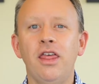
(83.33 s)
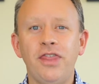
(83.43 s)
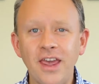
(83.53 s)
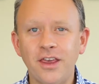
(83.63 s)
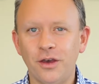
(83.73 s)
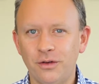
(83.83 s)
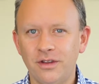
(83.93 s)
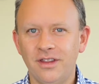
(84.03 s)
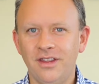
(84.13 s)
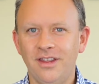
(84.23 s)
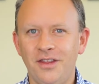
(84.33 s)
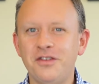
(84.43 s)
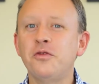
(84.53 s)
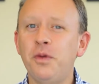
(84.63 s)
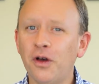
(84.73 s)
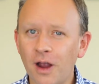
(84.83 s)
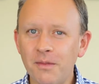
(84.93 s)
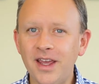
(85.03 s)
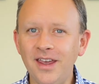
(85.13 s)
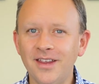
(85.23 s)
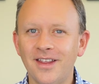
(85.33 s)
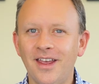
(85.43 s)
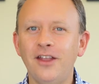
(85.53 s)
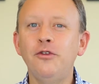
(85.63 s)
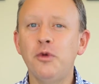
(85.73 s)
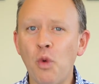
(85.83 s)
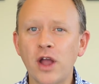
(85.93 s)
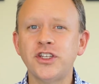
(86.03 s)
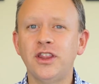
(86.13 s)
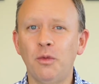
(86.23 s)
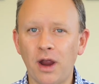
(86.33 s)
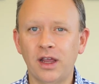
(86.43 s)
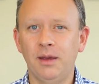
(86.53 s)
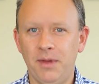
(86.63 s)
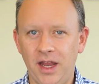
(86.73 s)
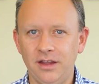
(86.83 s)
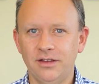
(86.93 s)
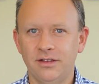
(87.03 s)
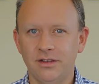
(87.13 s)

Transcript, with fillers: Thank you. This is Bill Carmody, and you've been watching The Marketing Minute.